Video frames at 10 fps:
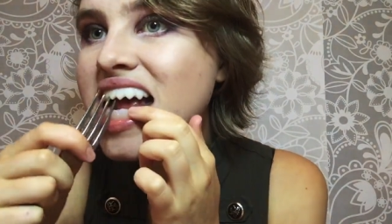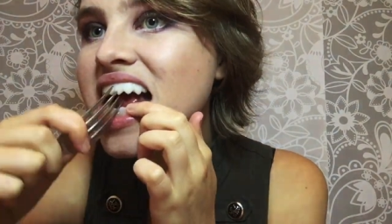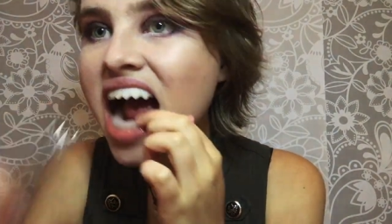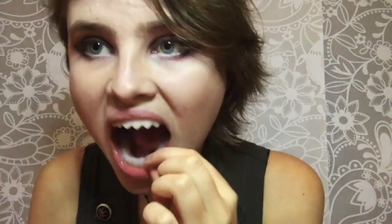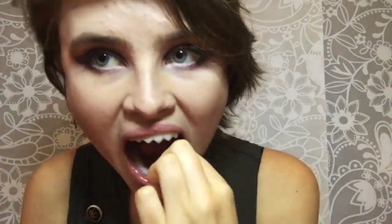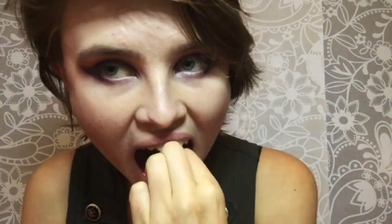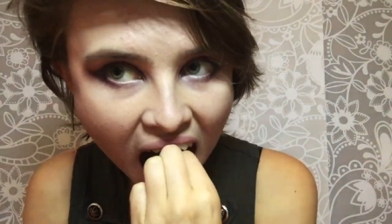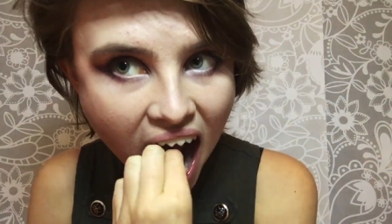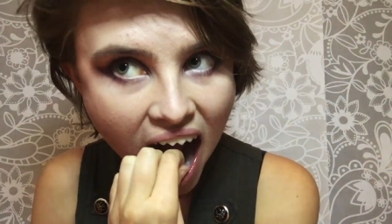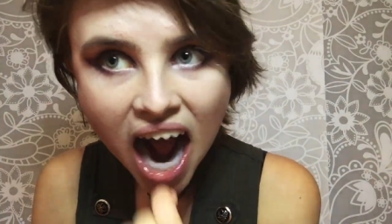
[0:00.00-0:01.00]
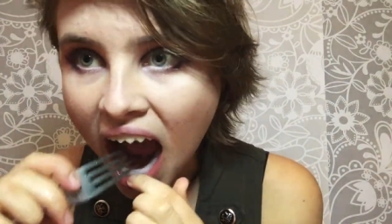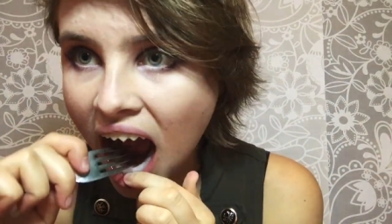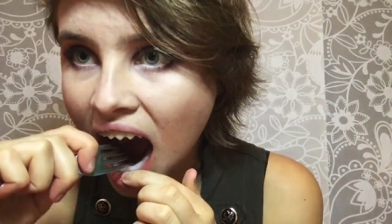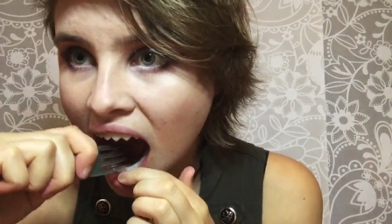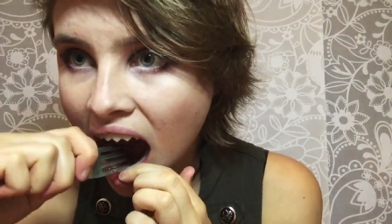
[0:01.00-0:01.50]
Remember that you want to
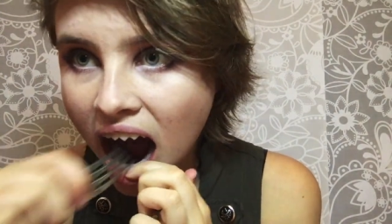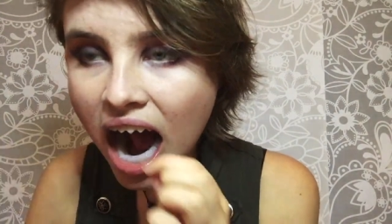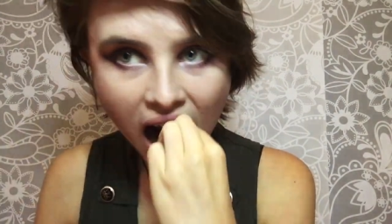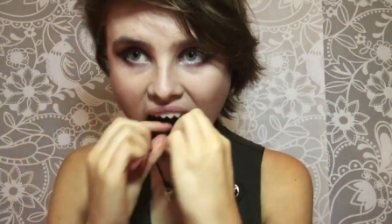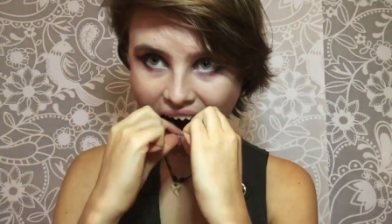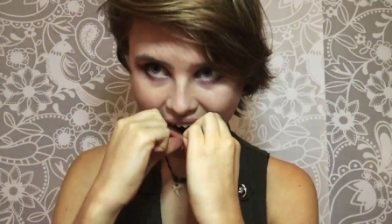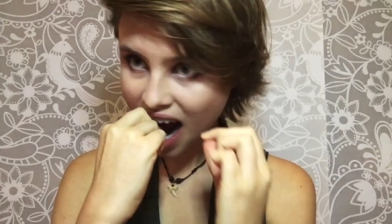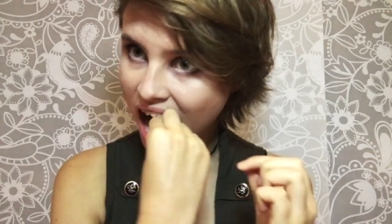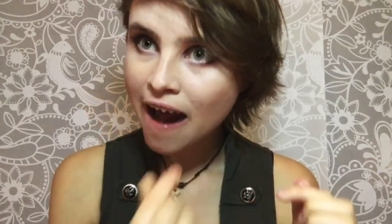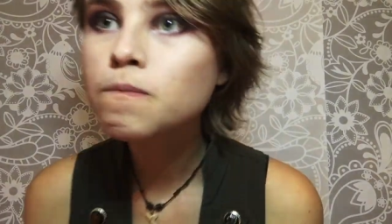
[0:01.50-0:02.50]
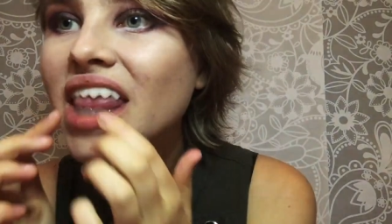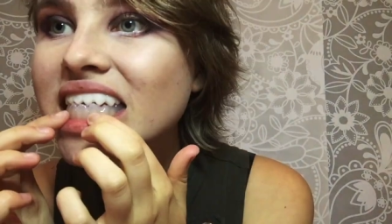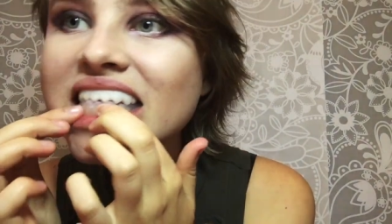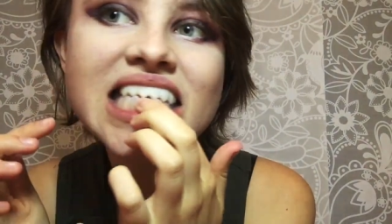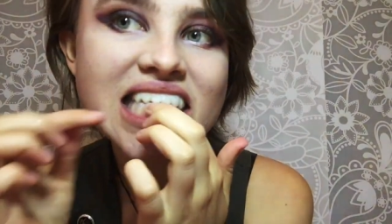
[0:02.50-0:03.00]
try and align the sharp points
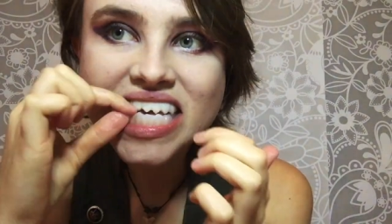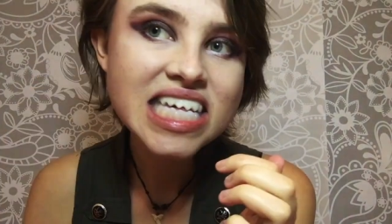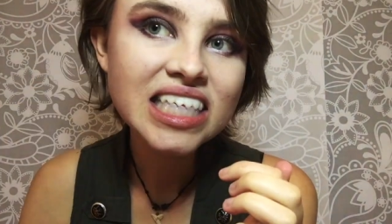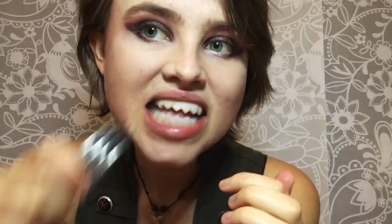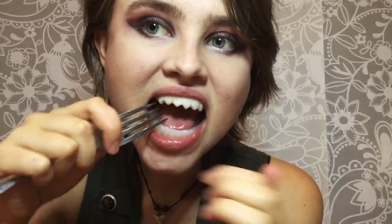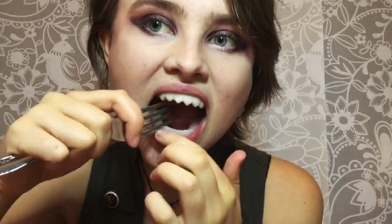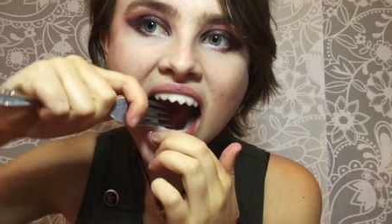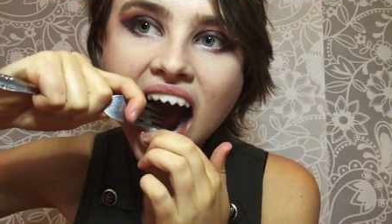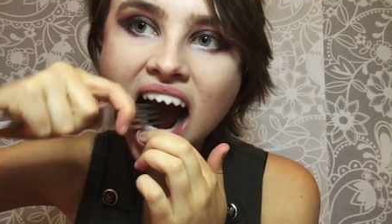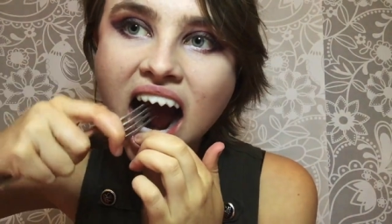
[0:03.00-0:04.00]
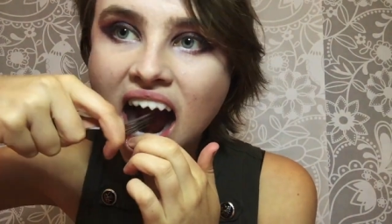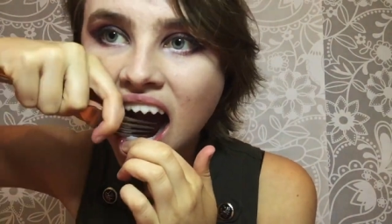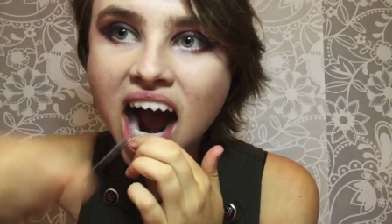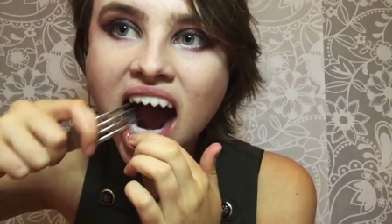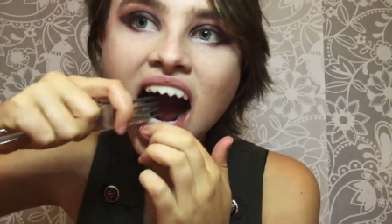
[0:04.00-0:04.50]
to the other pair so that they will
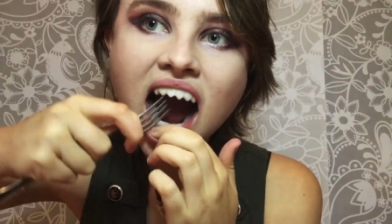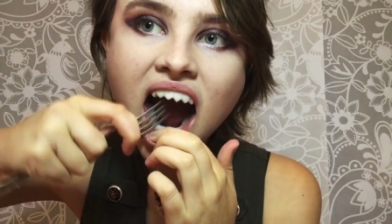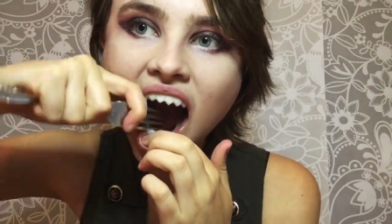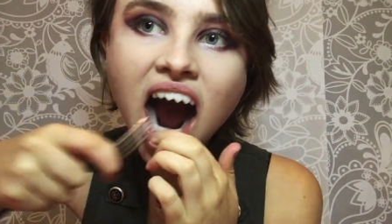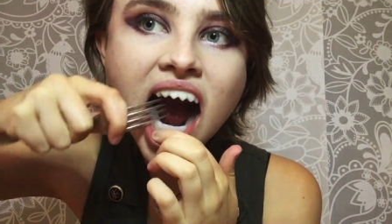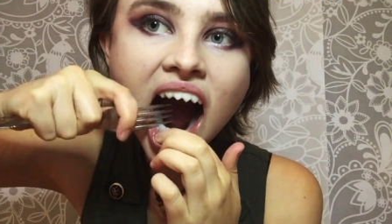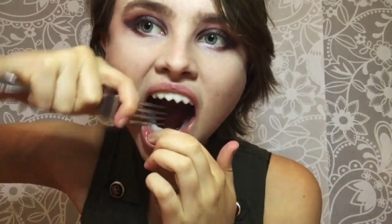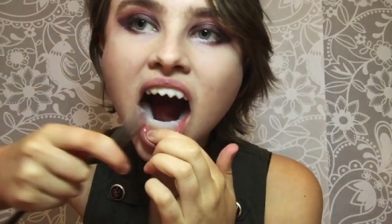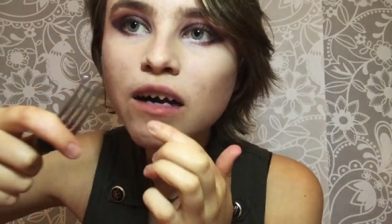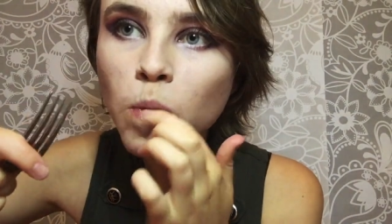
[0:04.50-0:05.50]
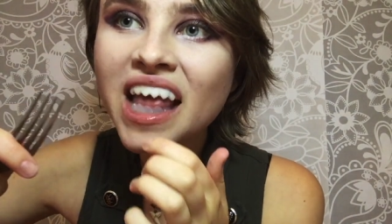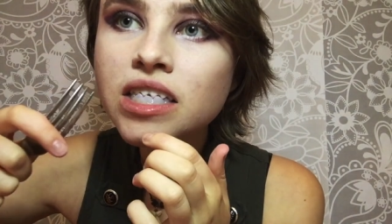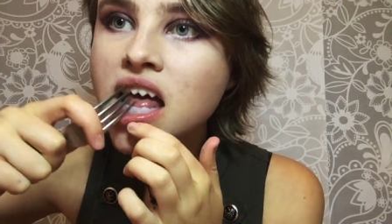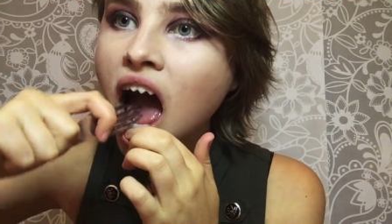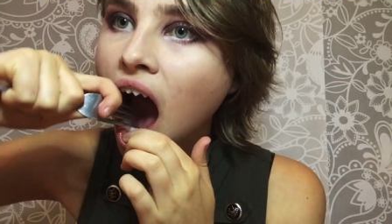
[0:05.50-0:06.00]
fit nicely together when you
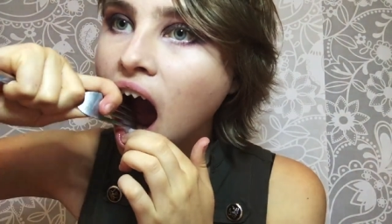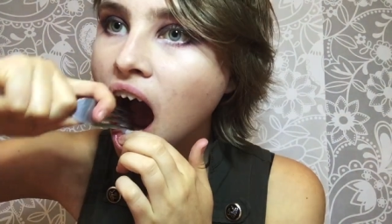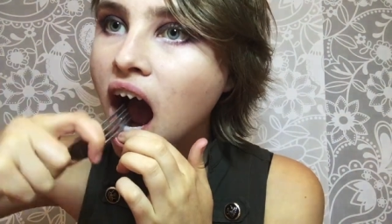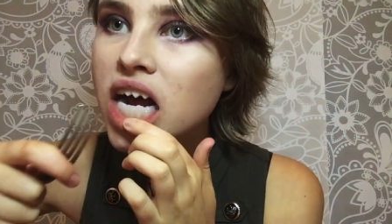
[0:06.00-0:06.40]
close your mouth.